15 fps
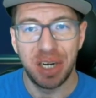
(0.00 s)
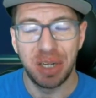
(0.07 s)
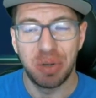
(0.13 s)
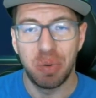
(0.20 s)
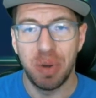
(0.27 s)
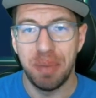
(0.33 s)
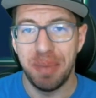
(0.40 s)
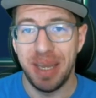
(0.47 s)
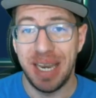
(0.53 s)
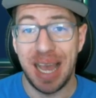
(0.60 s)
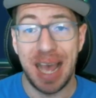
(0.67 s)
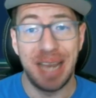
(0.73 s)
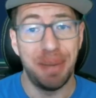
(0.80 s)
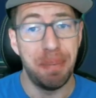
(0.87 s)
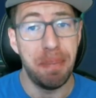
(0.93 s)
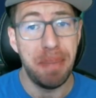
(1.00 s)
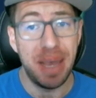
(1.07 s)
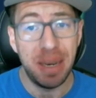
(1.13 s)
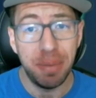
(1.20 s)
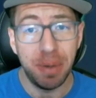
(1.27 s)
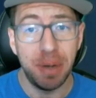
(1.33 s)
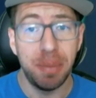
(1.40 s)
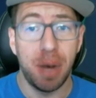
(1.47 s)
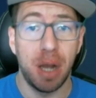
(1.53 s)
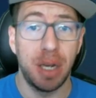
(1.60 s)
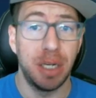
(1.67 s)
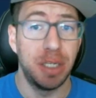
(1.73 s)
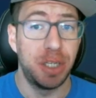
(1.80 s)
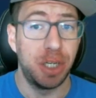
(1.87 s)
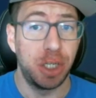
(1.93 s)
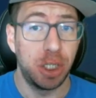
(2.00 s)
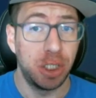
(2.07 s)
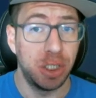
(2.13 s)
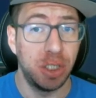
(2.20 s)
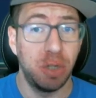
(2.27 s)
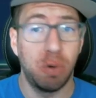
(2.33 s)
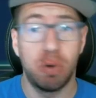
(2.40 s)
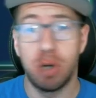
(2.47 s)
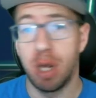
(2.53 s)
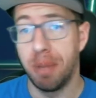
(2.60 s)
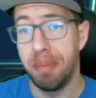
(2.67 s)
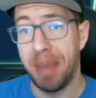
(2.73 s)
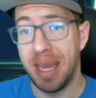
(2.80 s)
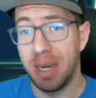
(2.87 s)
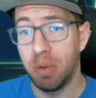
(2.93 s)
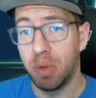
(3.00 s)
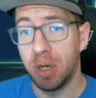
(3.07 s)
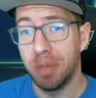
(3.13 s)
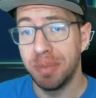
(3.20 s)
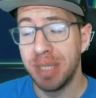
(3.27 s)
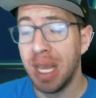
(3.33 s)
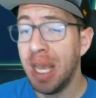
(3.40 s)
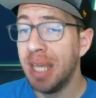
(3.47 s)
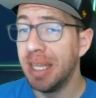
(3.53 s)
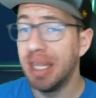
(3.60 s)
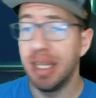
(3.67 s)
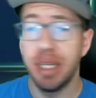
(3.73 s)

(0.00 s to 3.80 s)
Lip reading: equipment at a minimum on a turtle or on mana worms, then